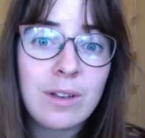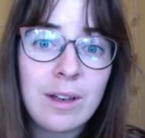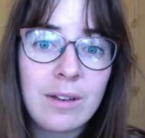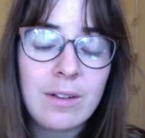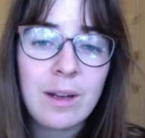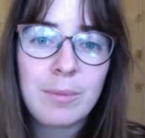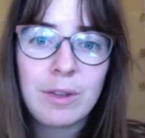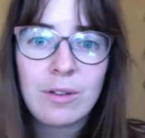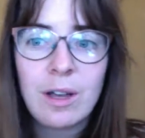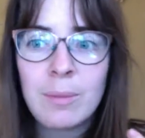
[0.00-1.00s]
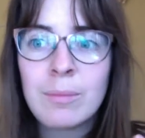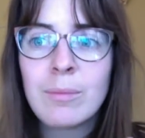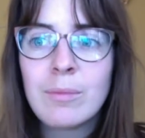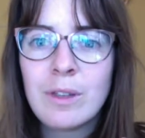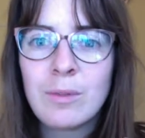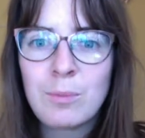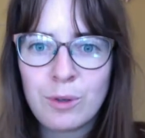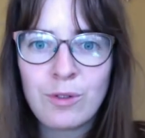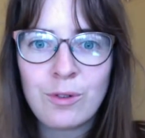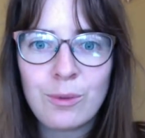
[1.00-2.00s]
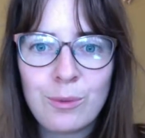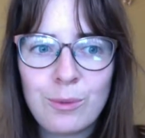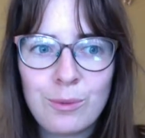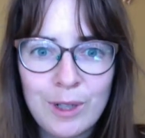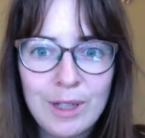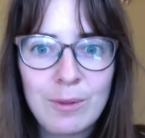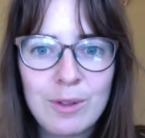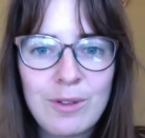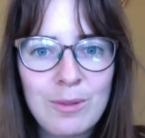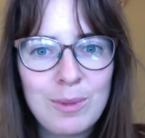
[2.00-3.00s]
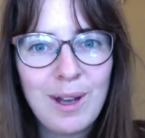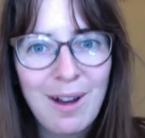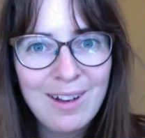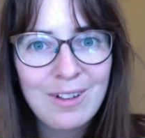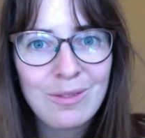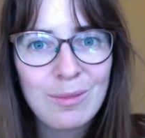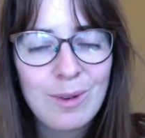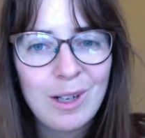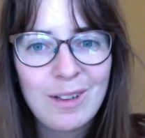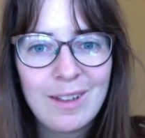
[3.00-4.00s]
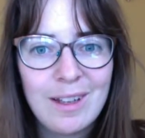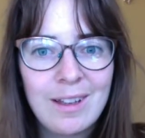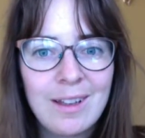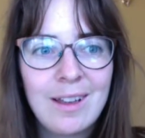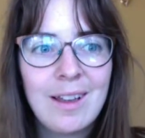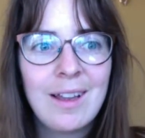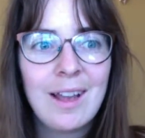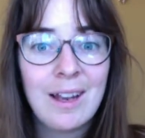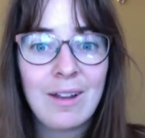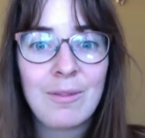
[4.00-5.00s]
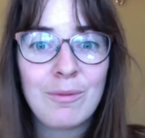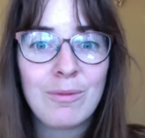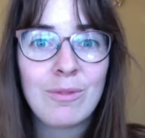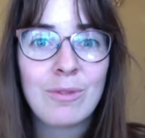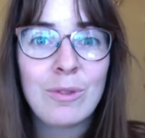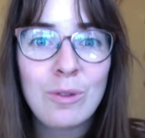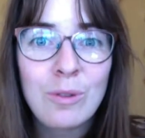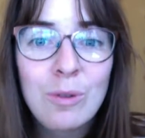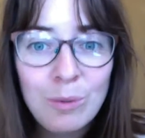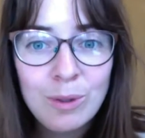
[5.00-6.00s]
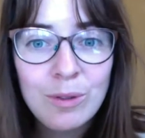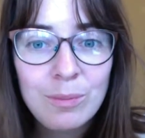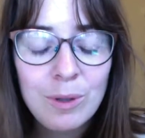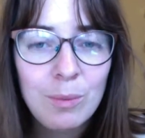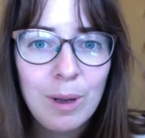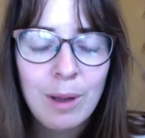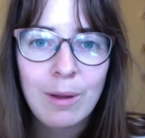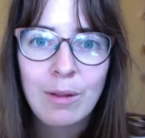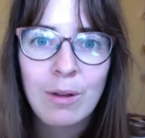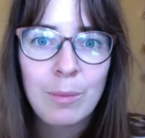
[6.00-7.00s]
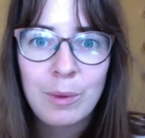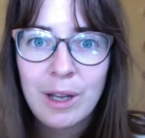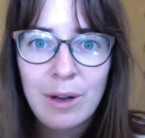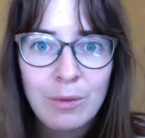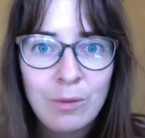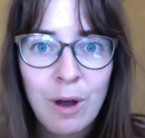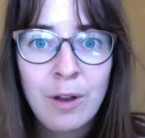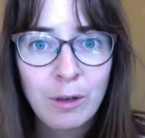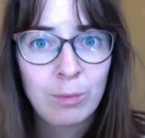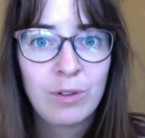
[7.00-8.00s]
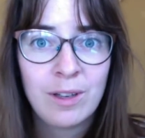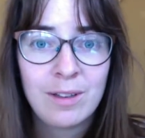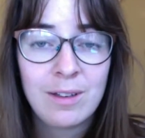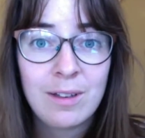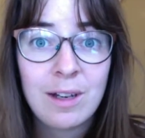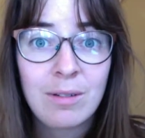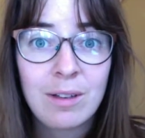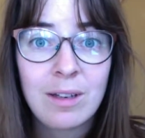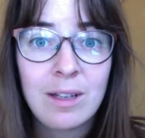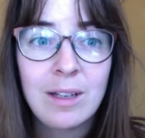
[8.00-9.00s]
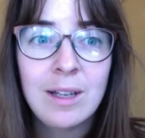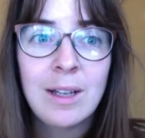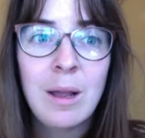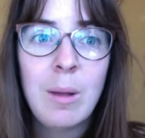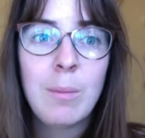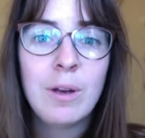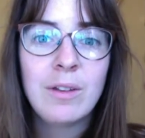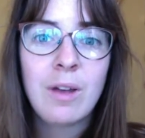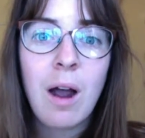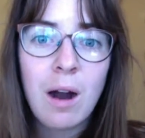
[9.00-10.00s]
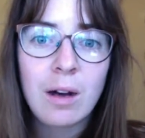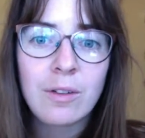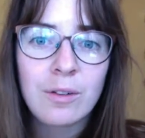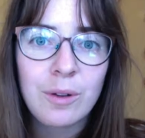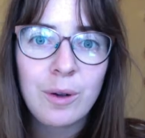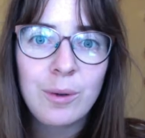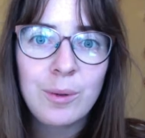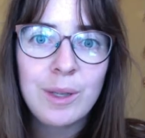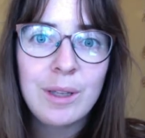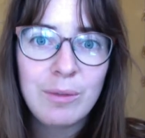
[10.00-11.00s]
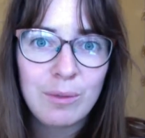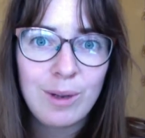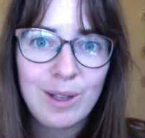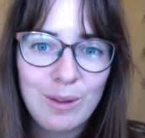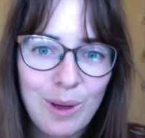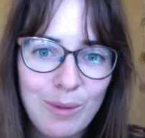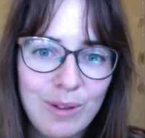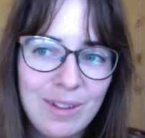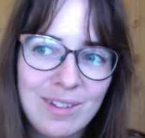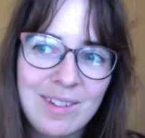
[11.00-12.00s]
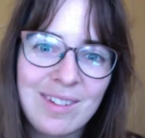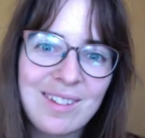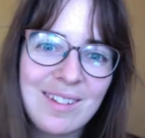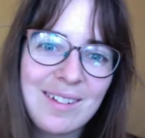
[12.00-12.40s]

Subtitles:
it at the time because I'm this person who really wants to be honest with marketing. And I do want to build my company out of 100% integrity. But it's hard, you know? Even when you have this